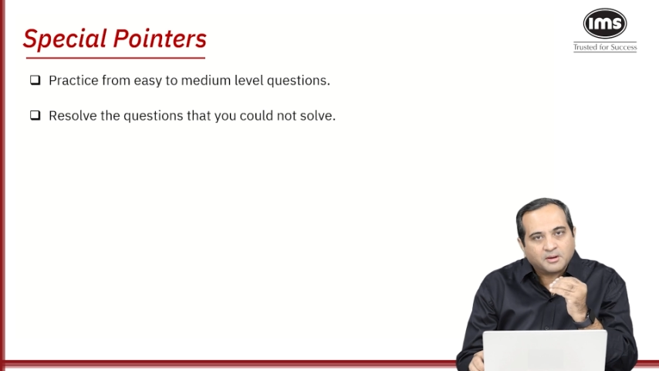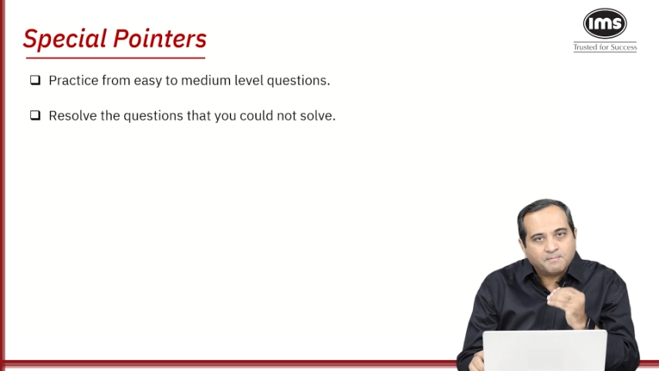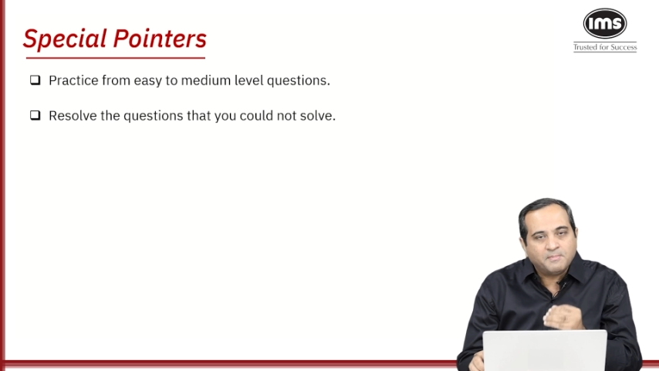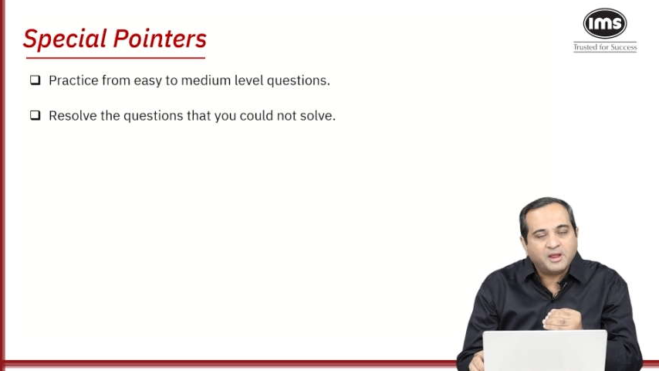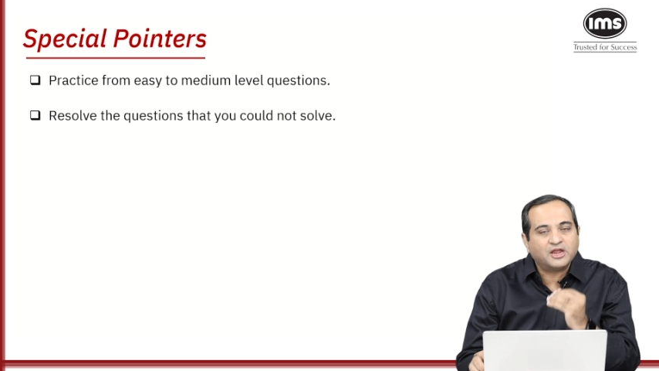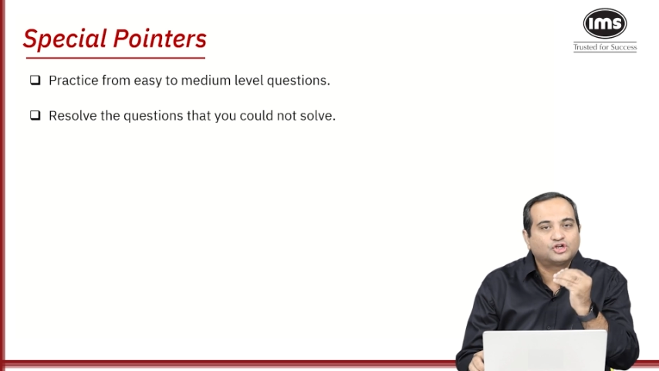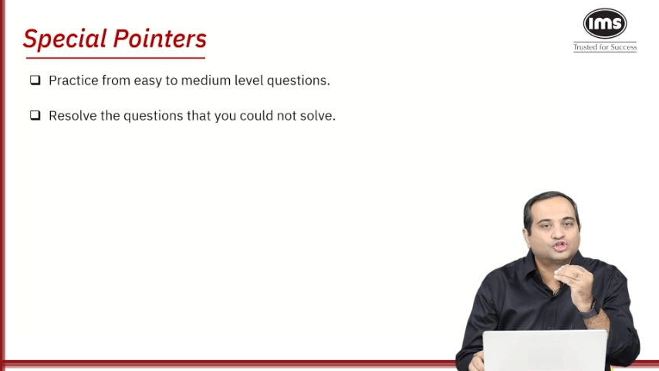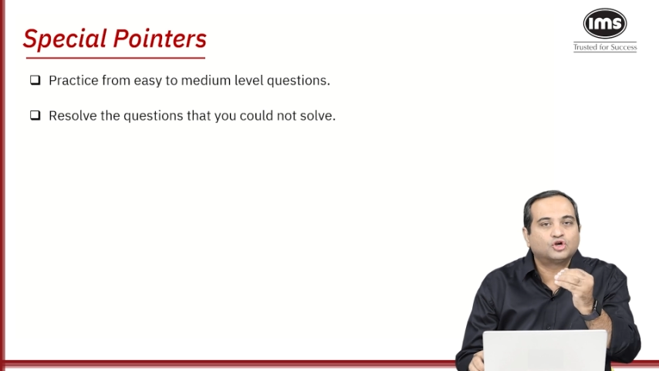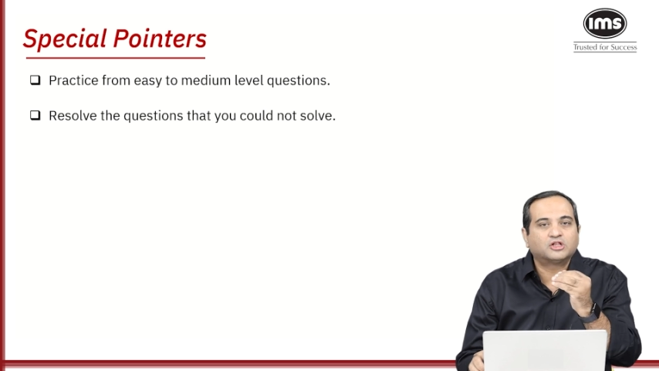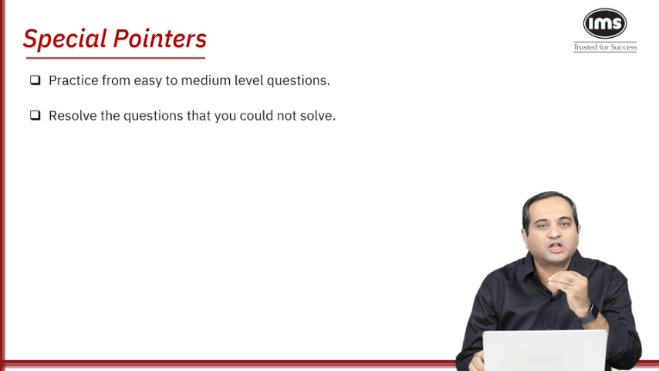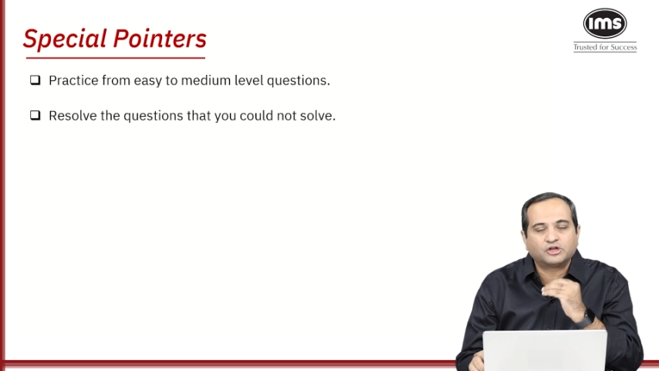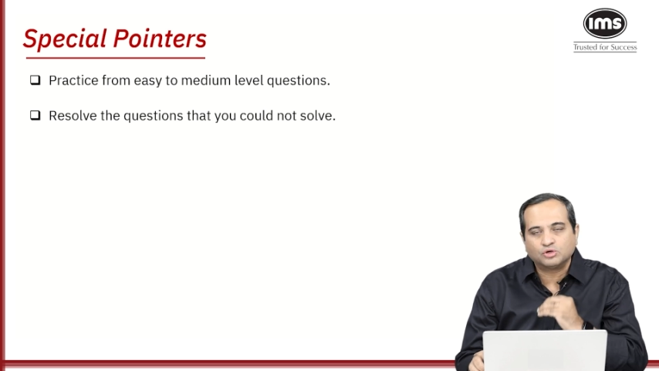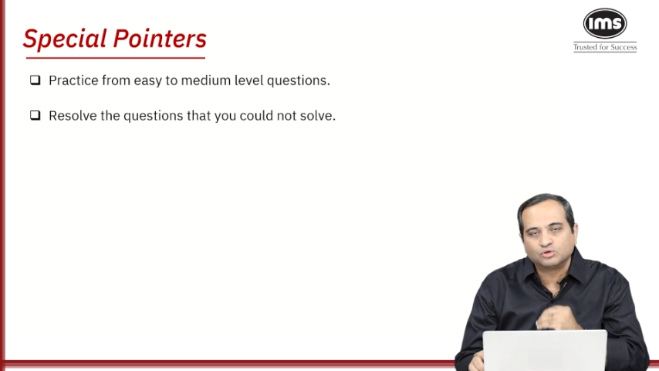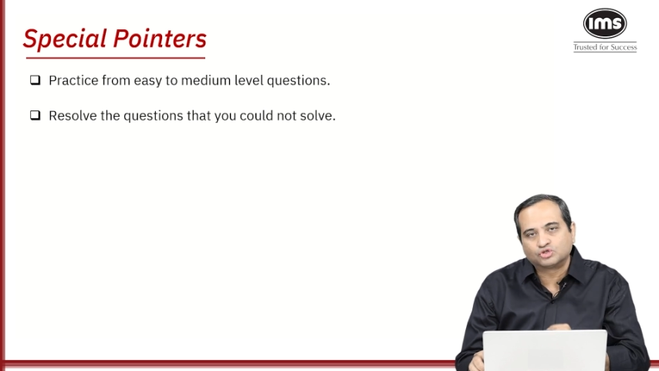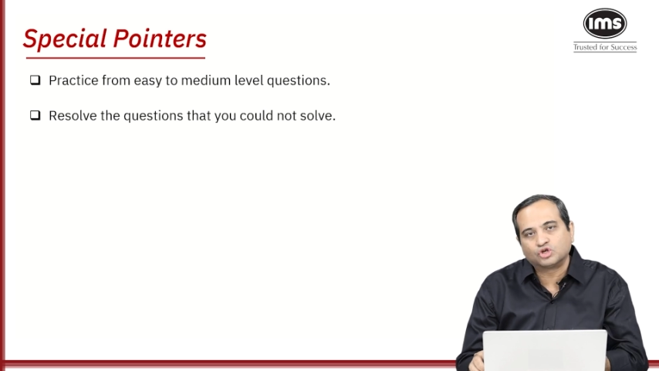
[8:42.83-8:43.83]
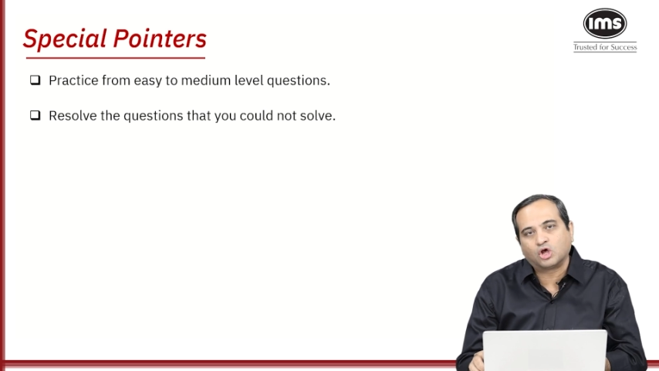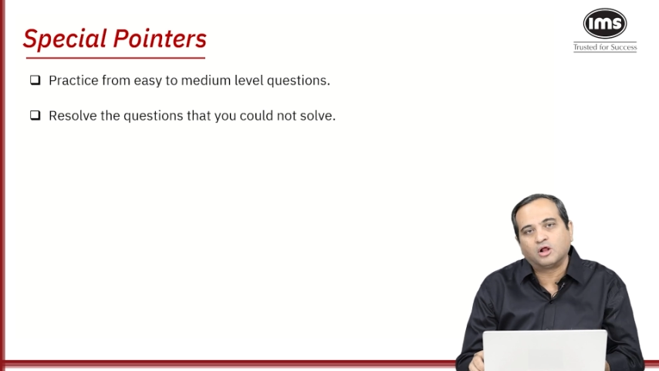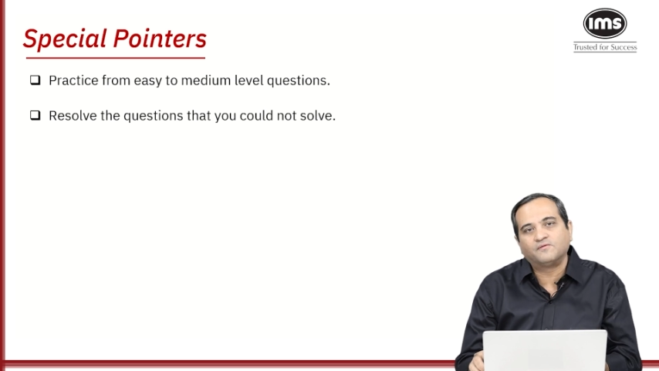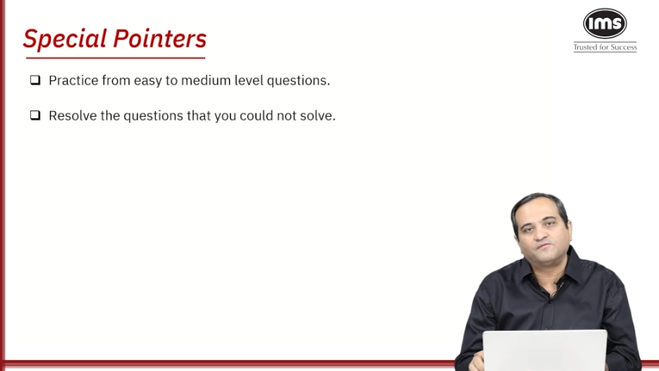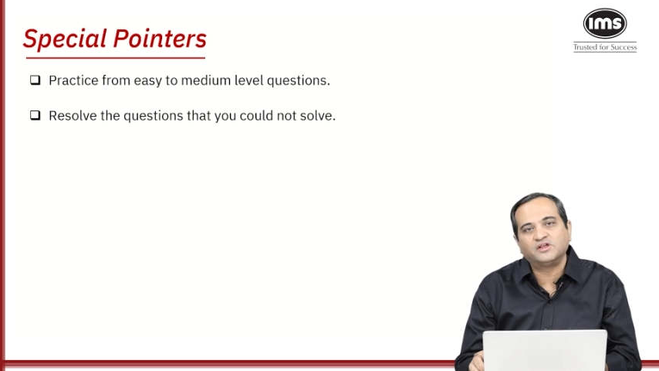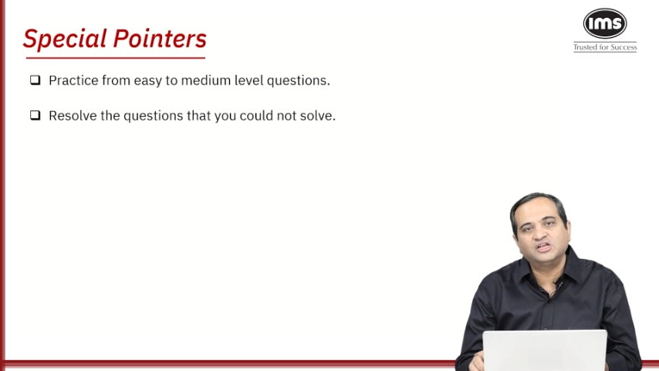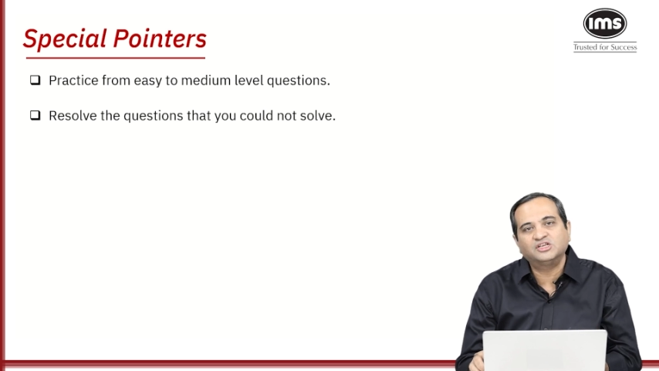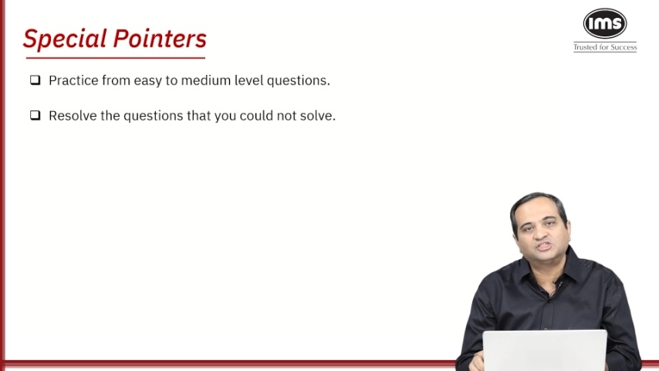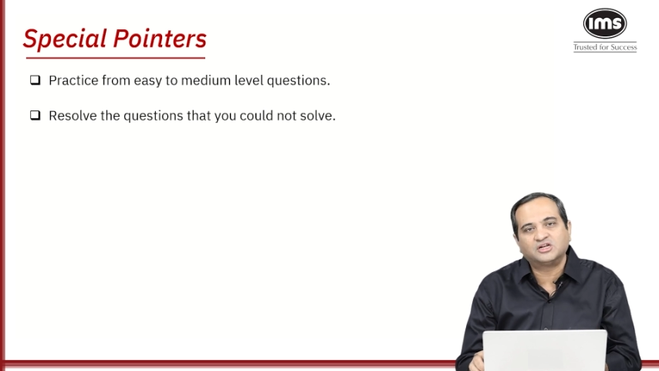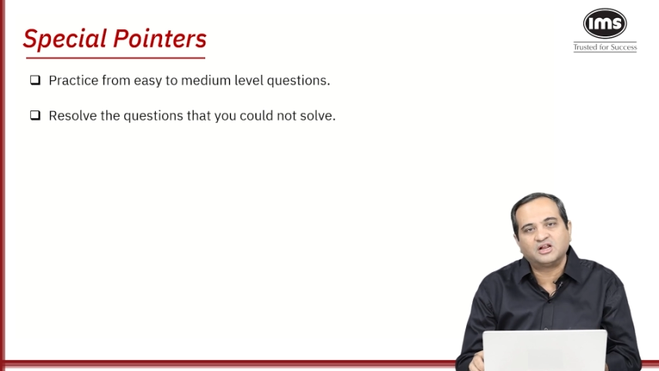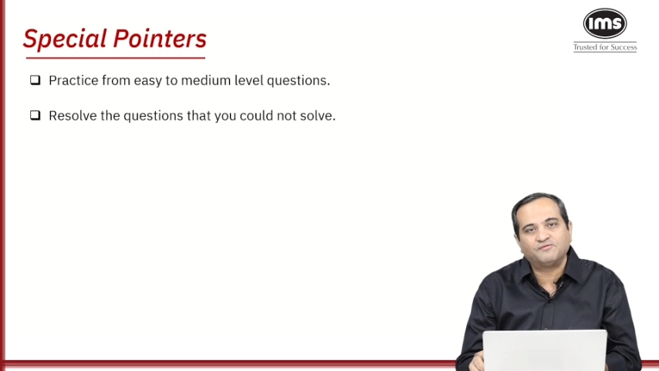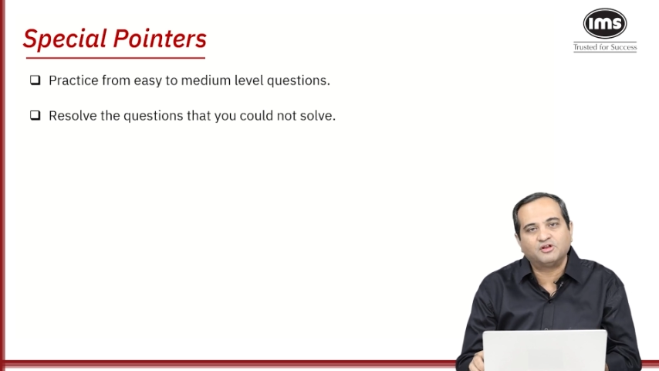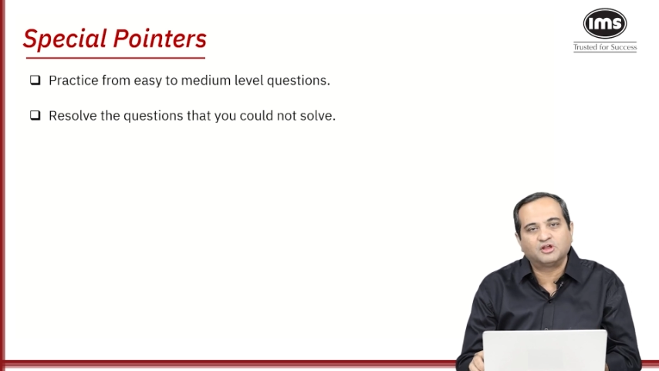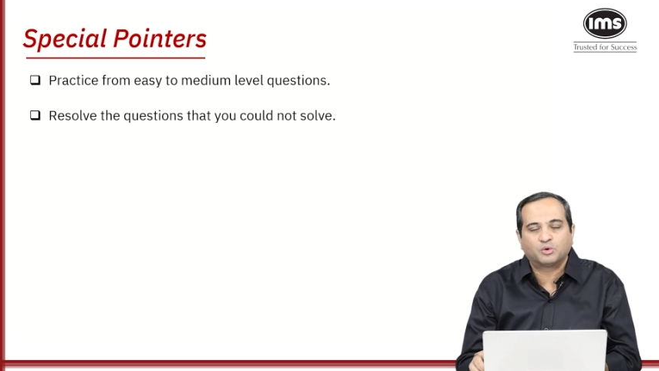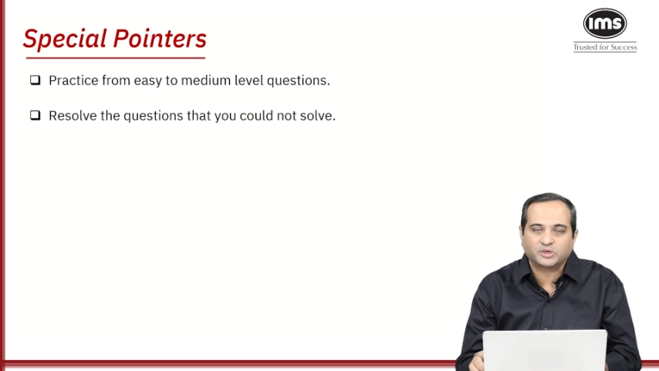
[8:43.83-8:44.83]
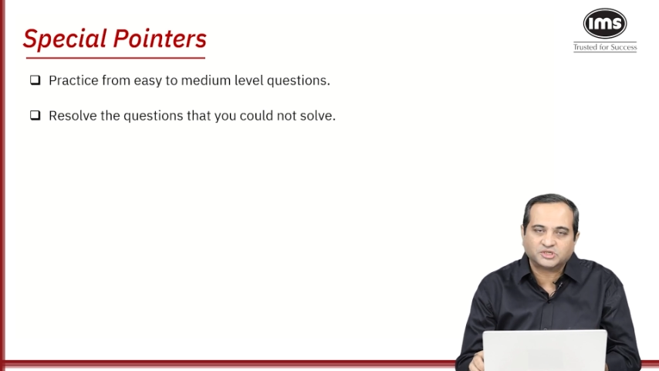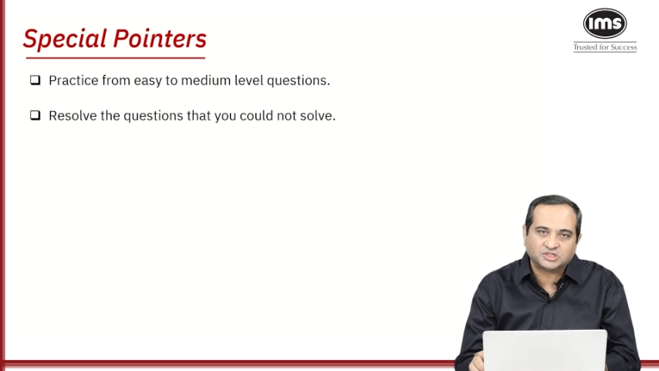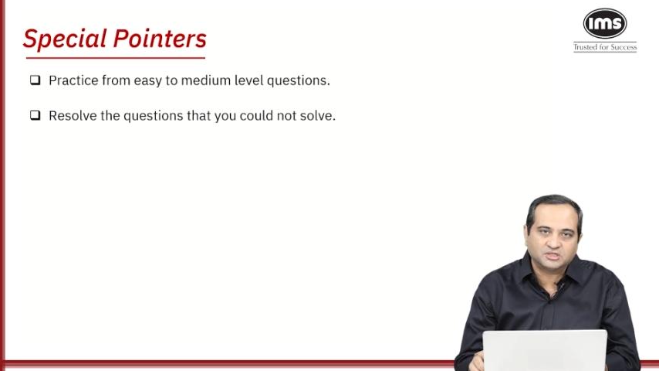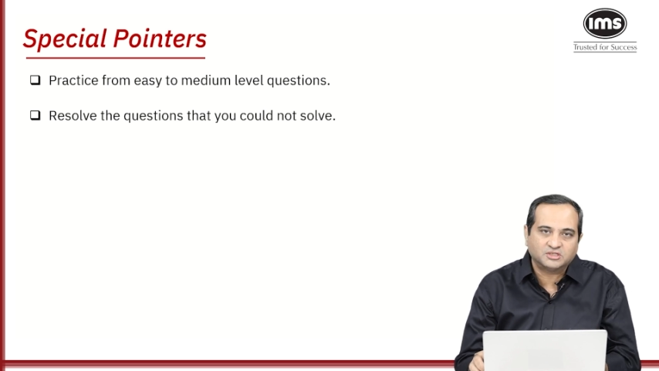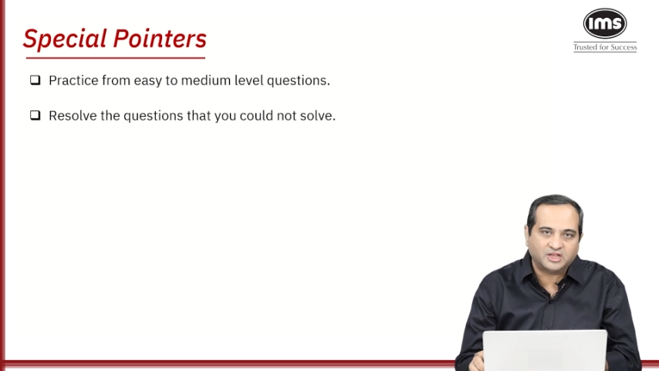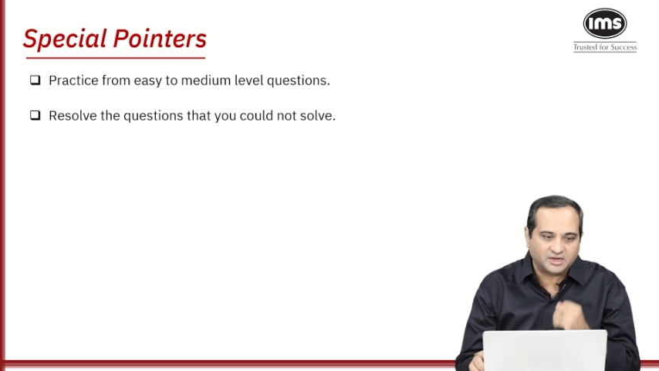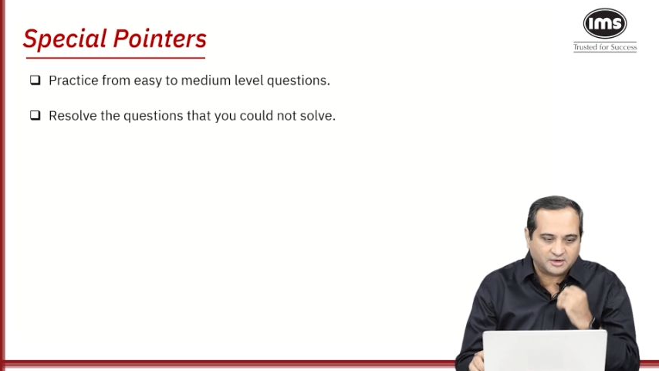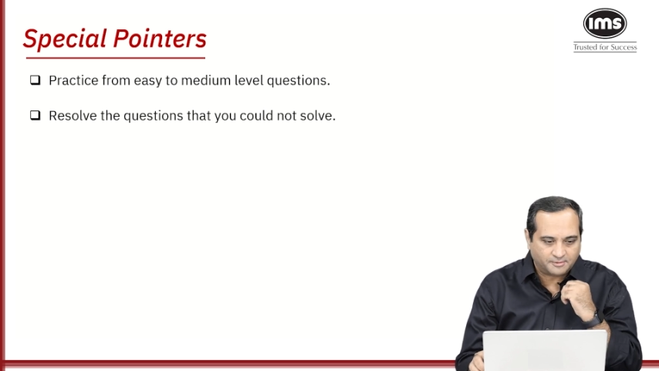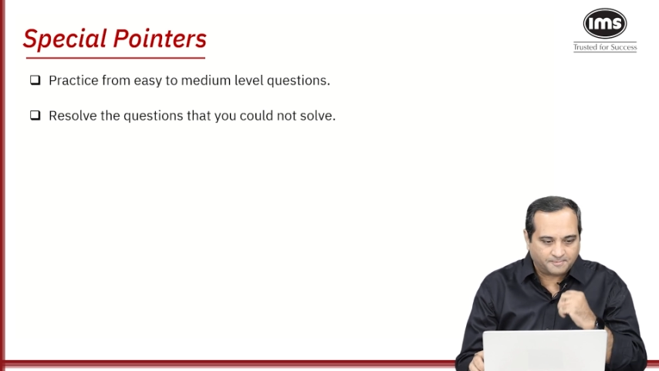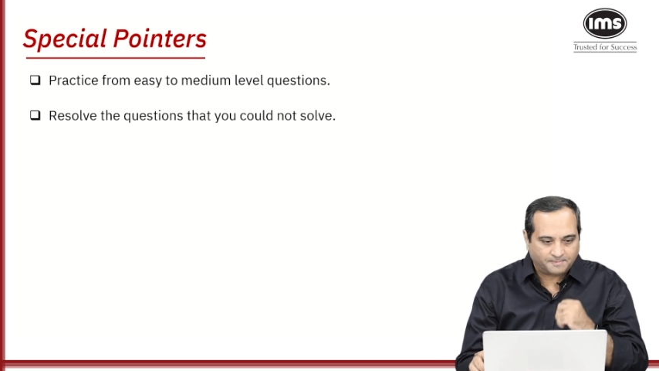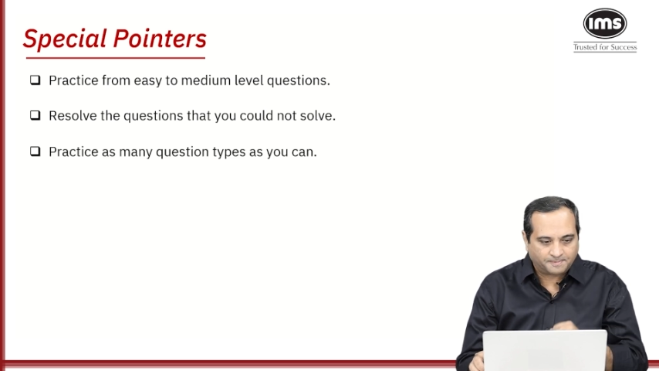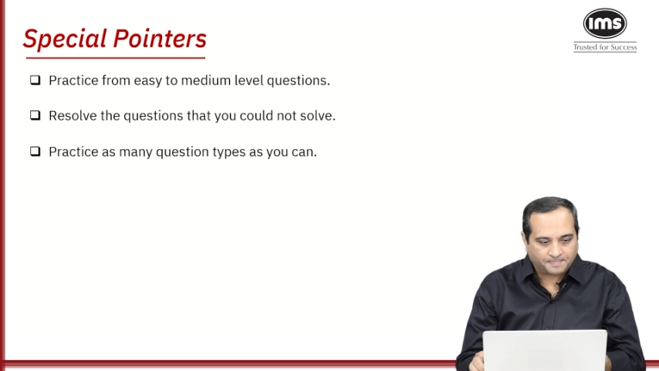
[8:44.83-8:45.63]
make sure that you solve each and every question then.